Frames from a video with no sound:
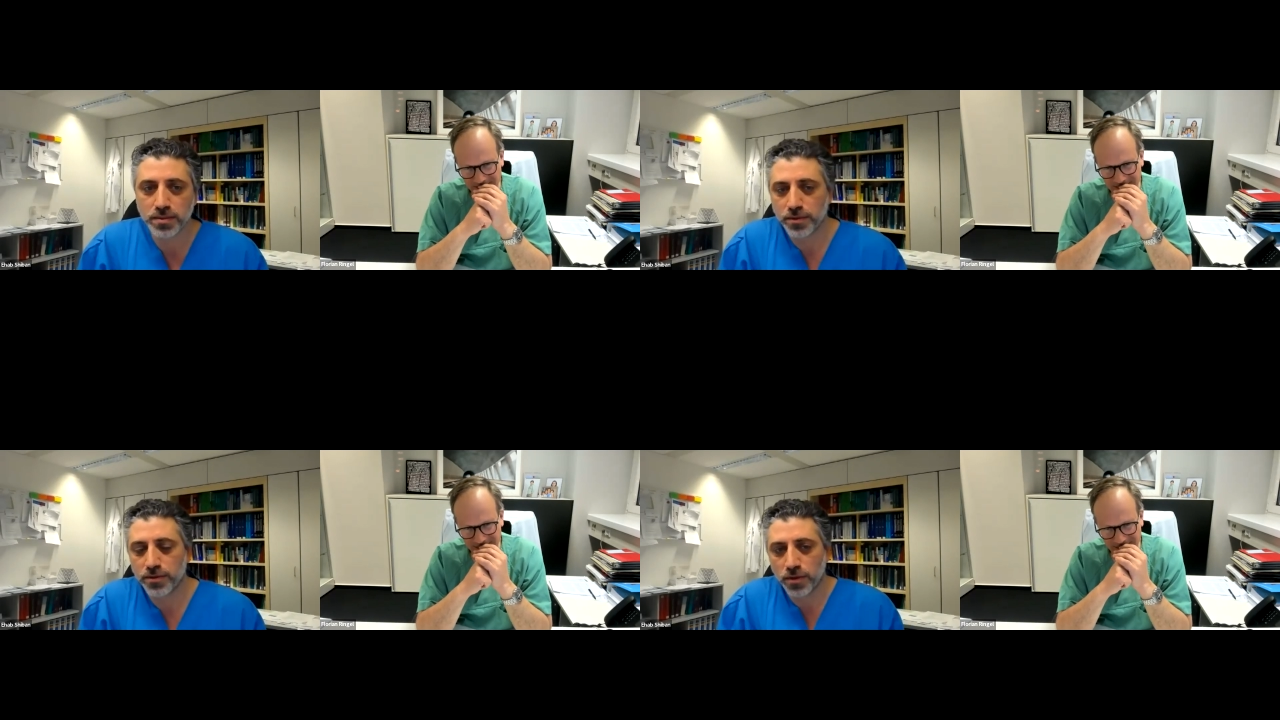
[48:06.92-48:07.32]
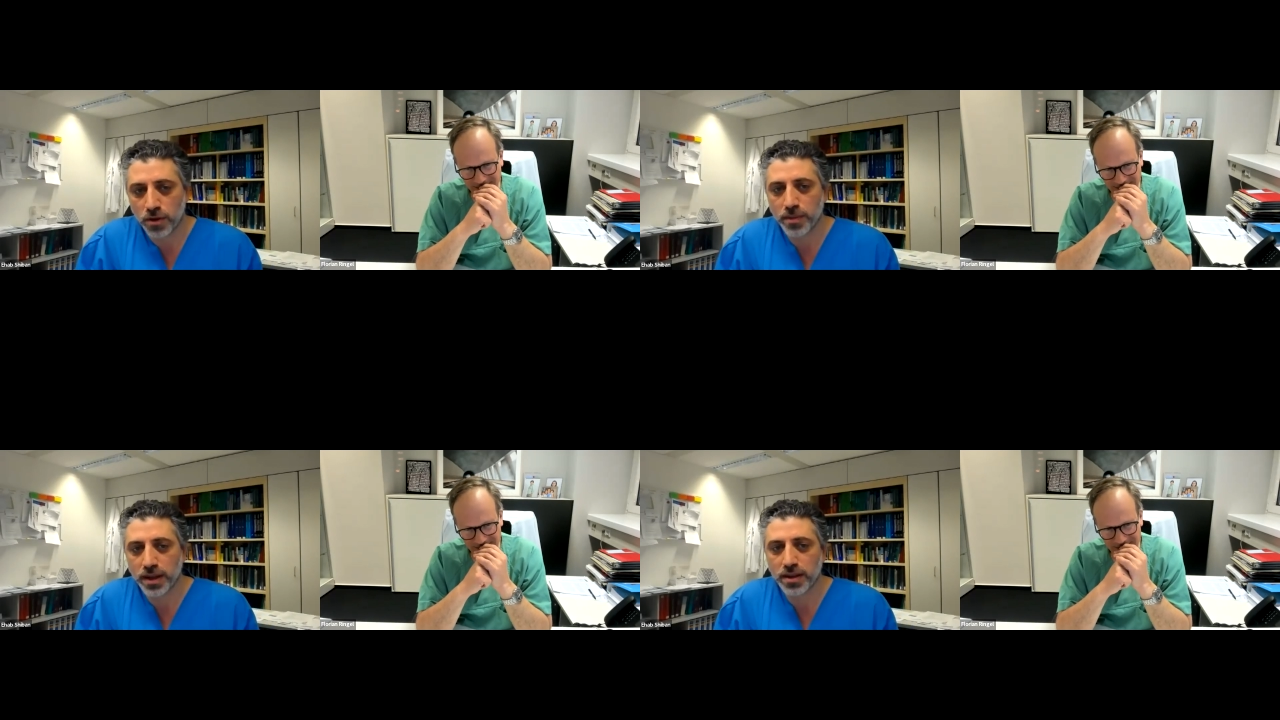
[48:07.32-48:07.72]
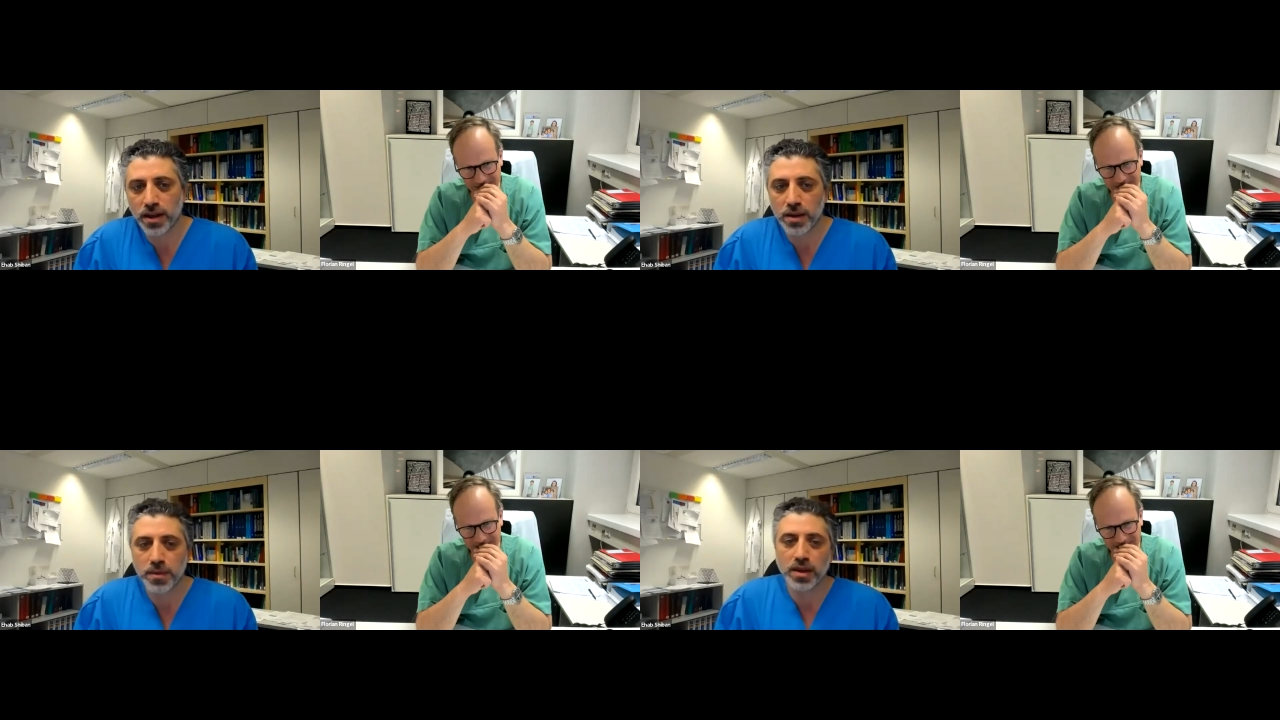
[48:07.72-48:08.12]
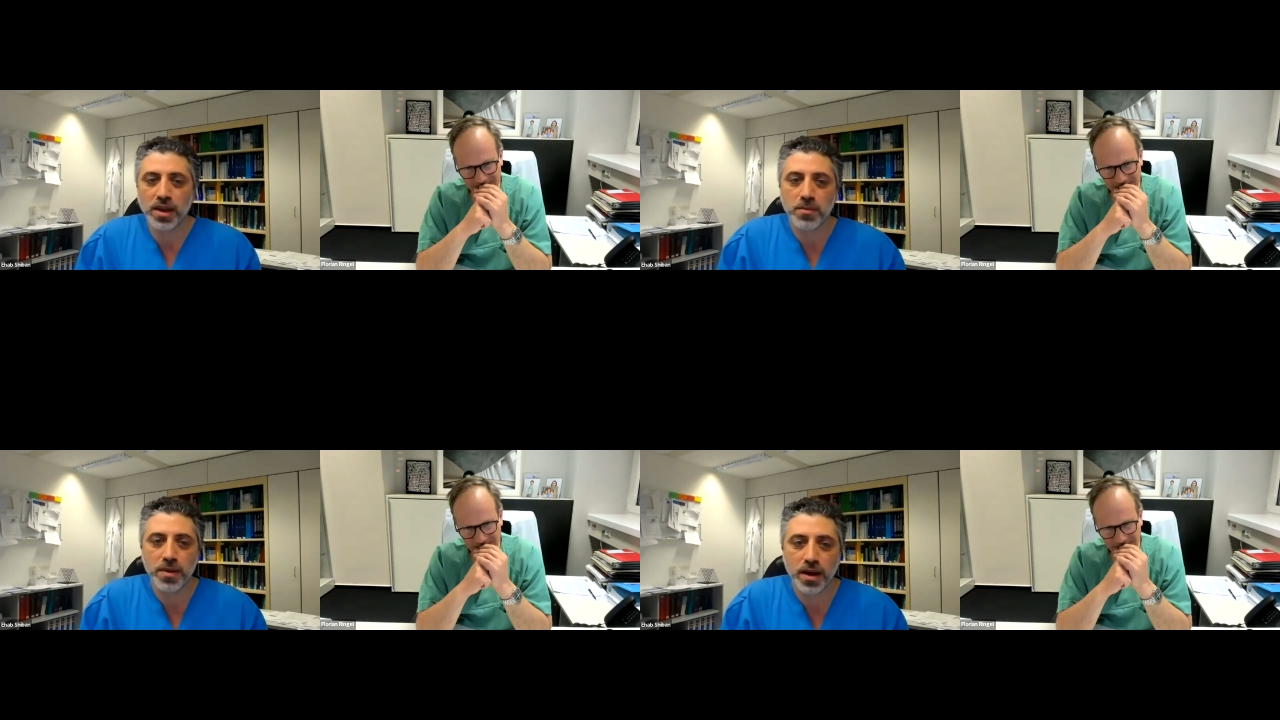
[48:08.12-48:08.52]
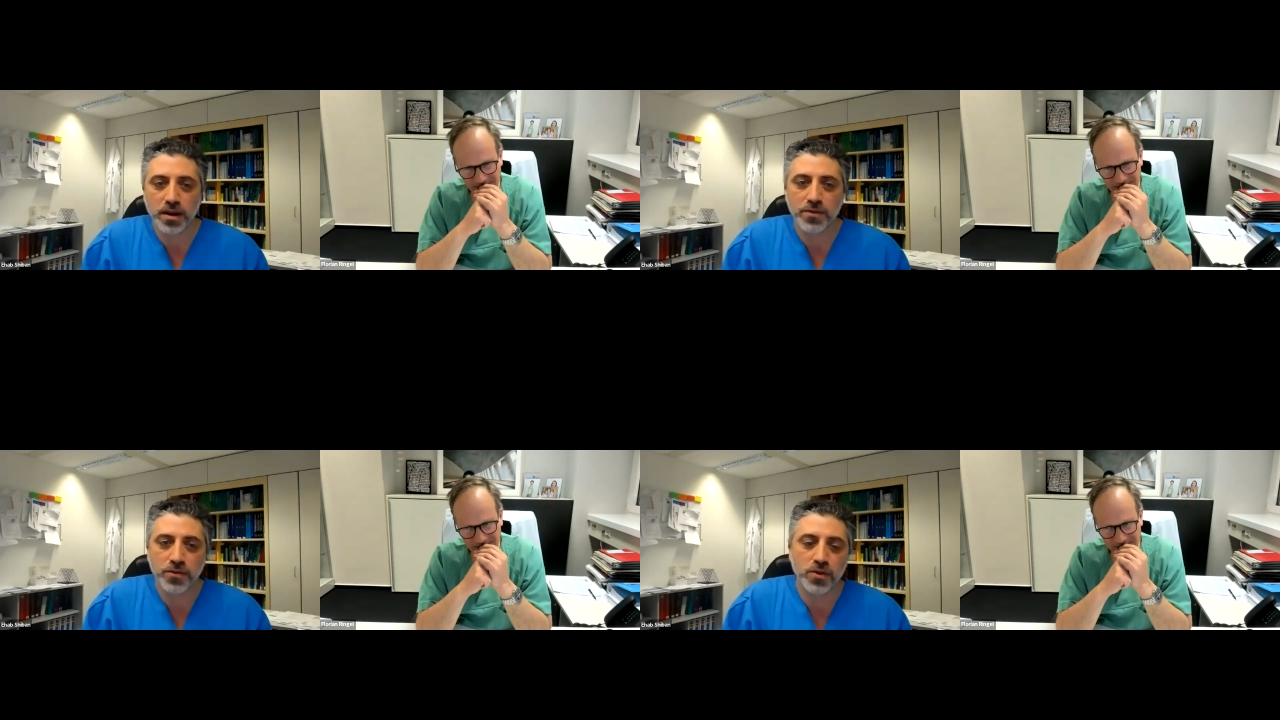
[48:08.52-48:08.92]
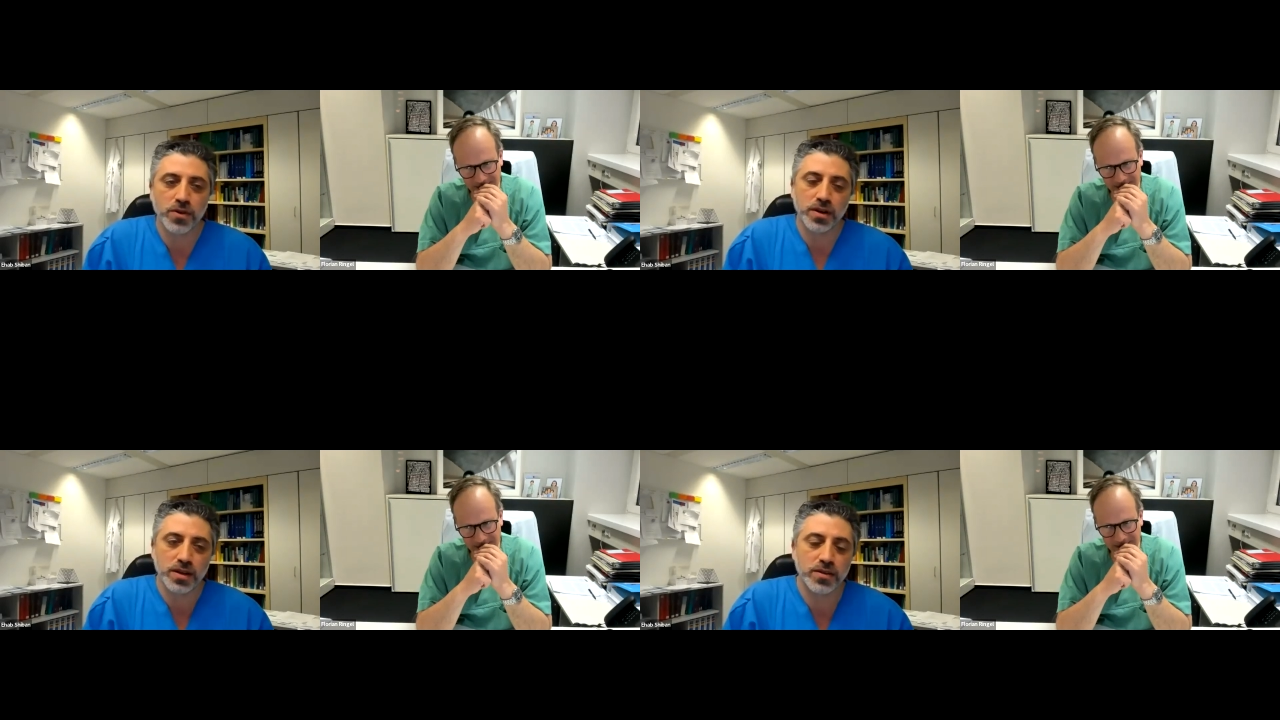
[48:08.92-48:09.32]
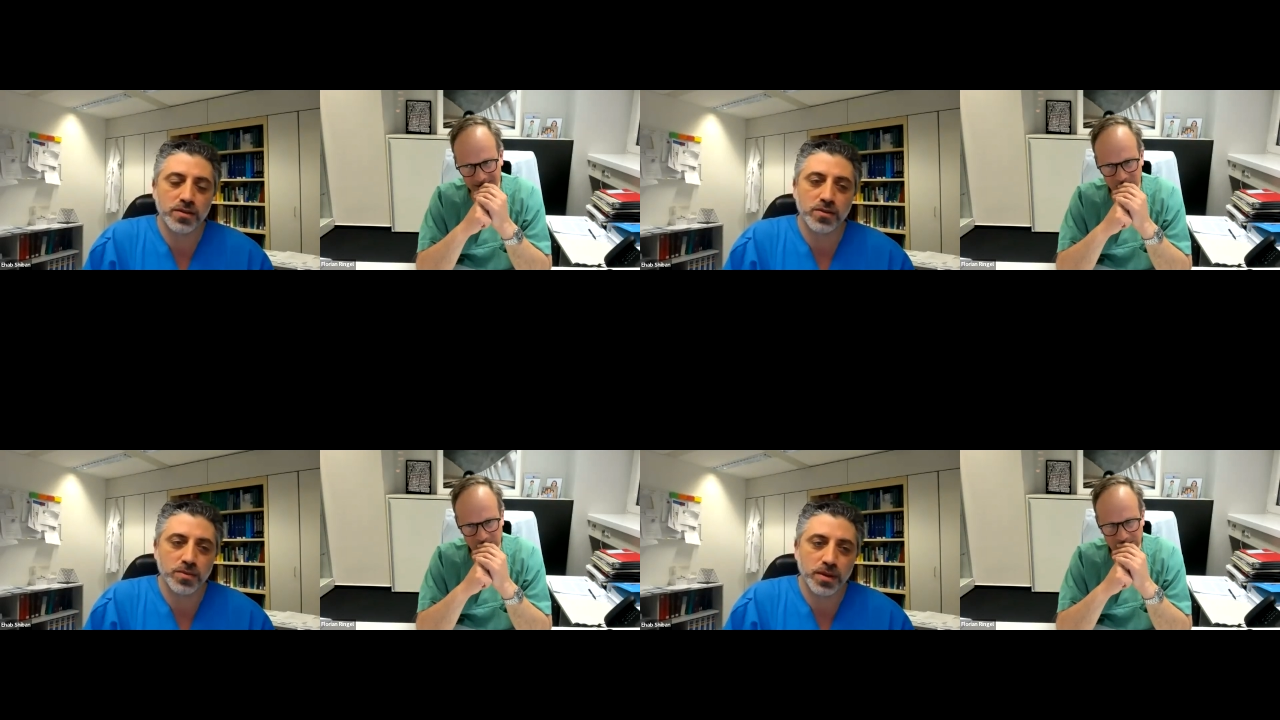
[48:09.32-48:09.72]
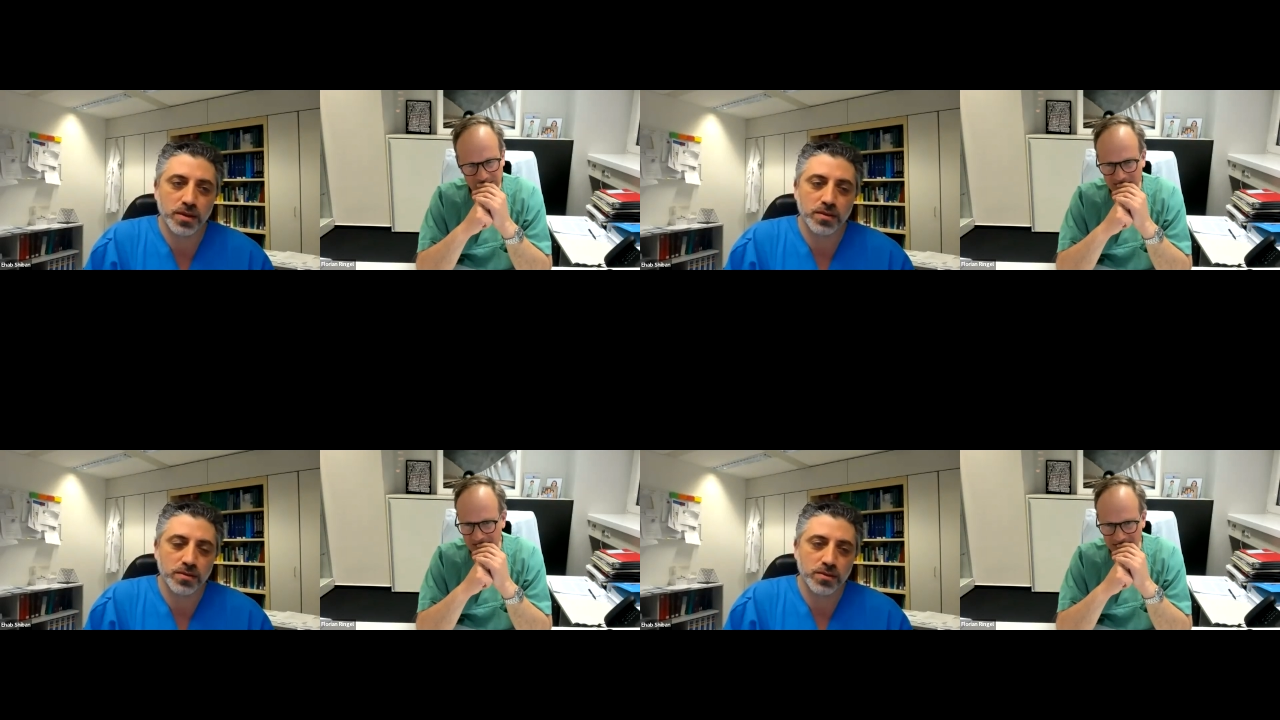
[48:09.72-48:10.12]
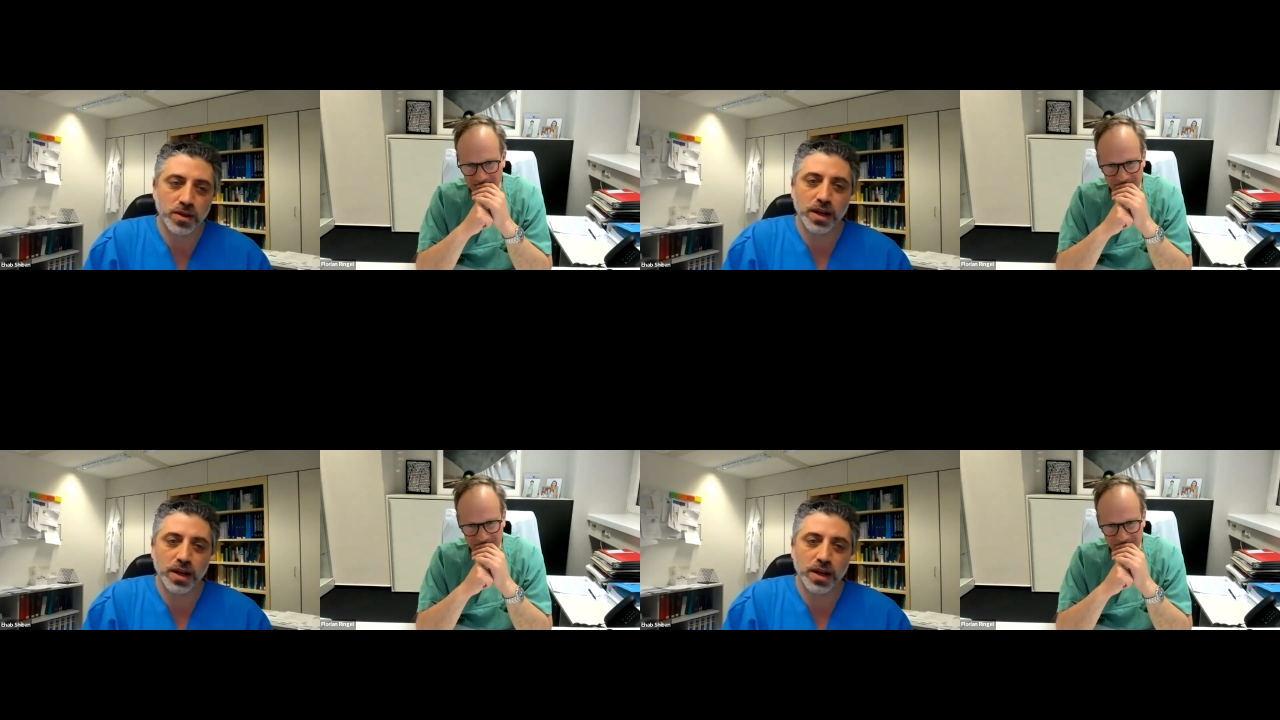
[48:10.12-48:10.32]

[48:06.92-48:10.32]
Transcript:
Speaker 1: before my time and came back for it to be to